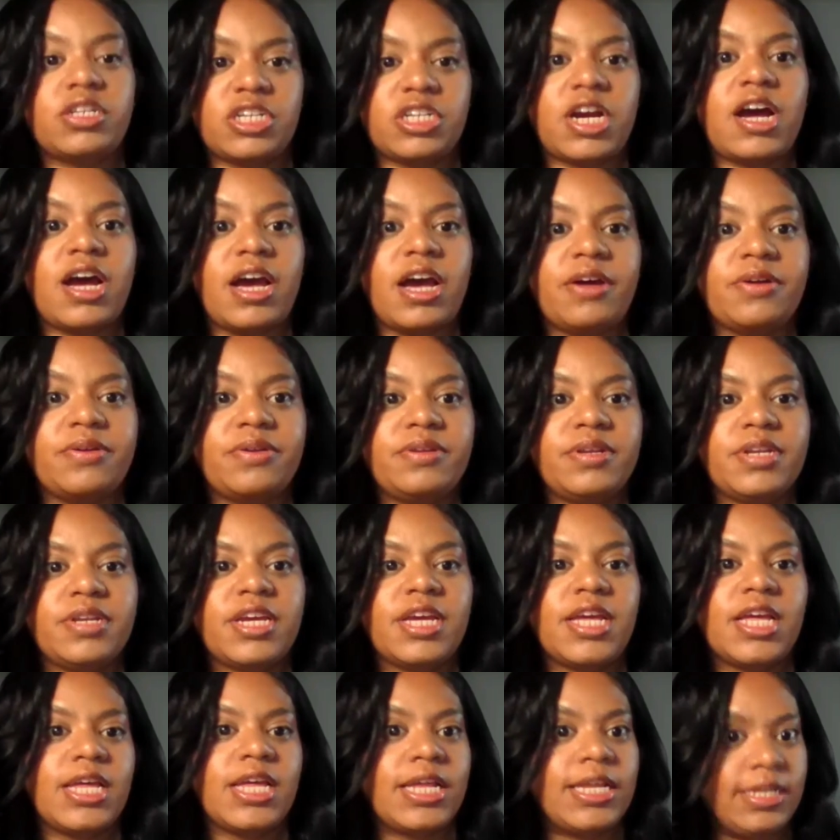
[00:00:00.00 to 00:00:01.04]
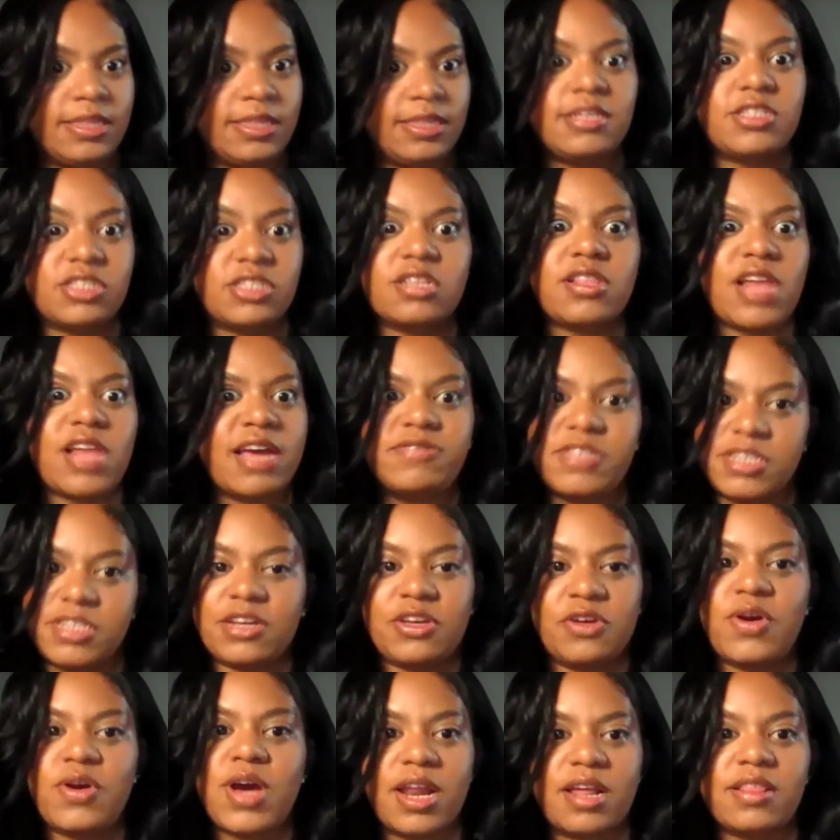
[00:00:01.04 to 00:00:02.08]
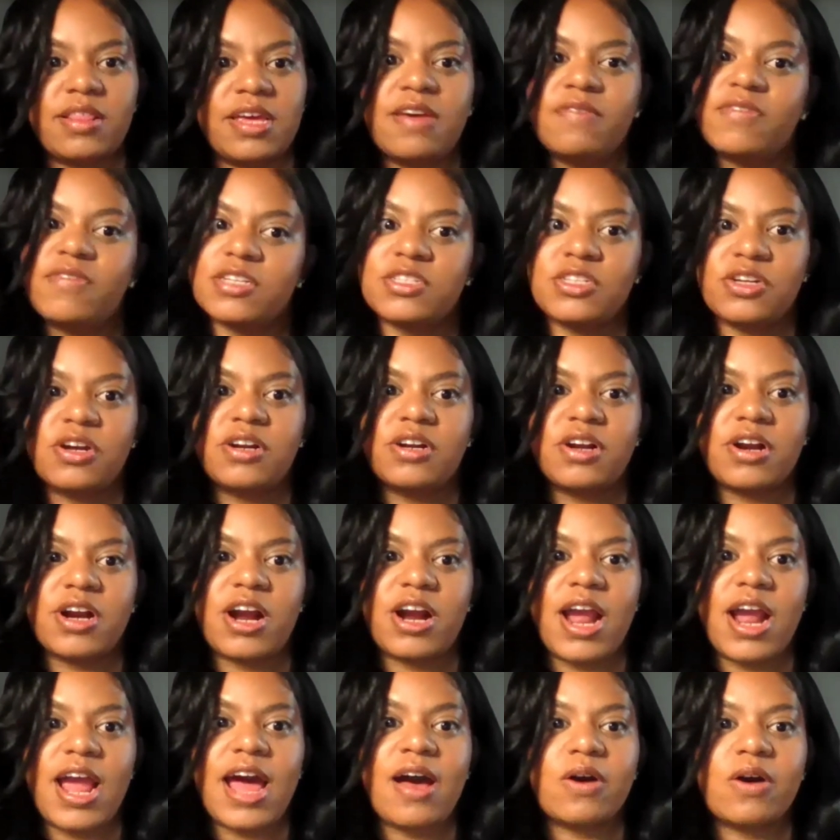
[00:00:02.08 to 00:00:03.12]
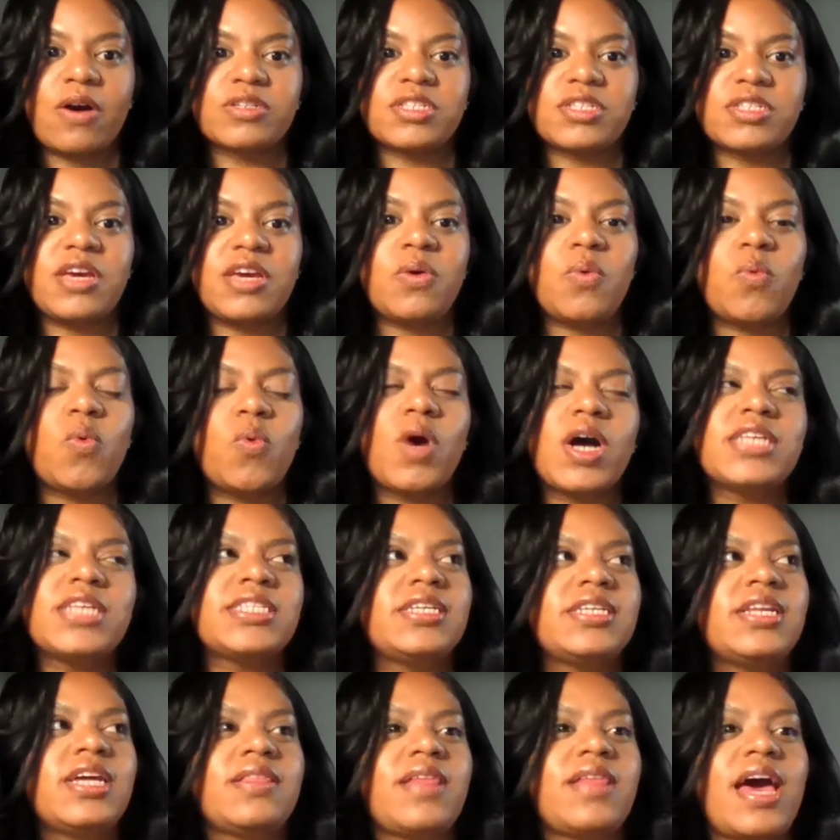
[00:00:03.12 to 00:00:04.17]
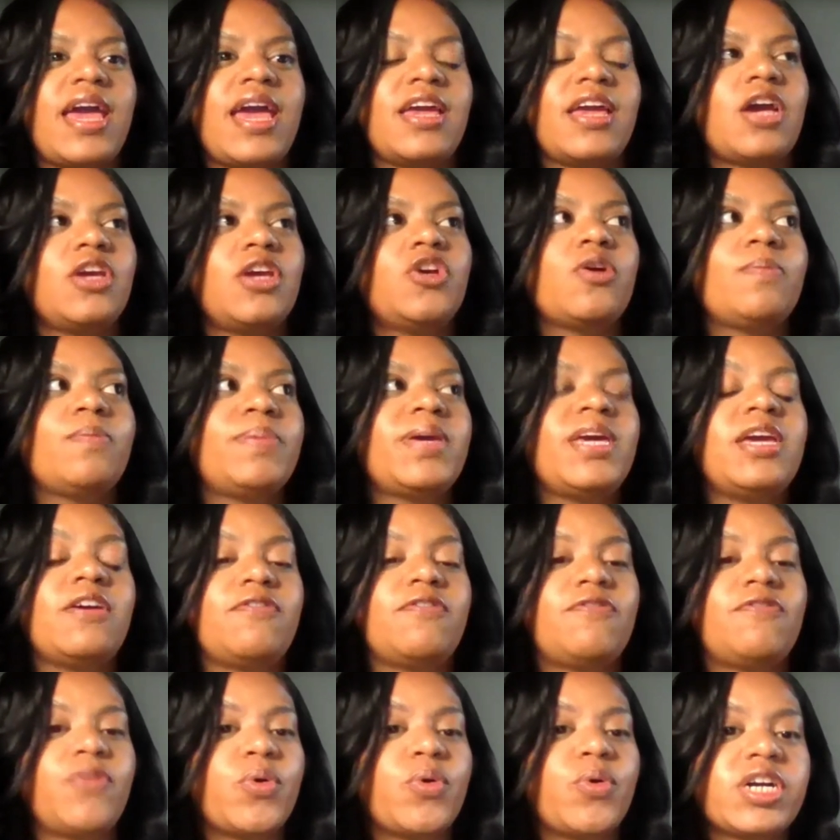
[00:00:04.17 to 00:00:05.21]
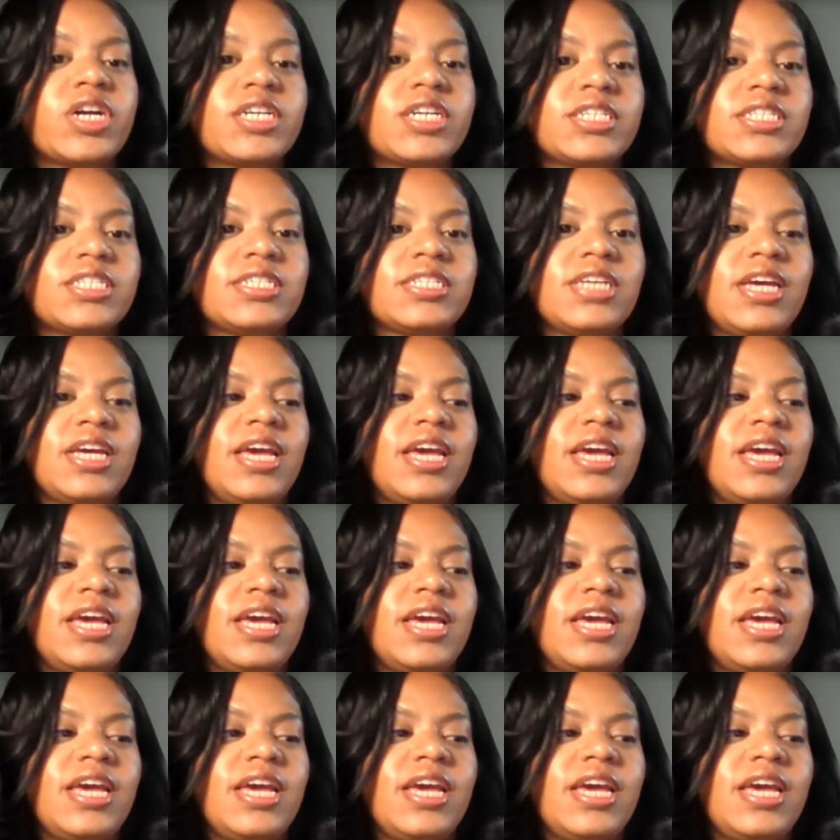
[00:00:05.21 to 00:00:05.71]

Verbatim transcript: child, this is a lifestyle you got to live because you're in our house. It wasn't a like you're being forced.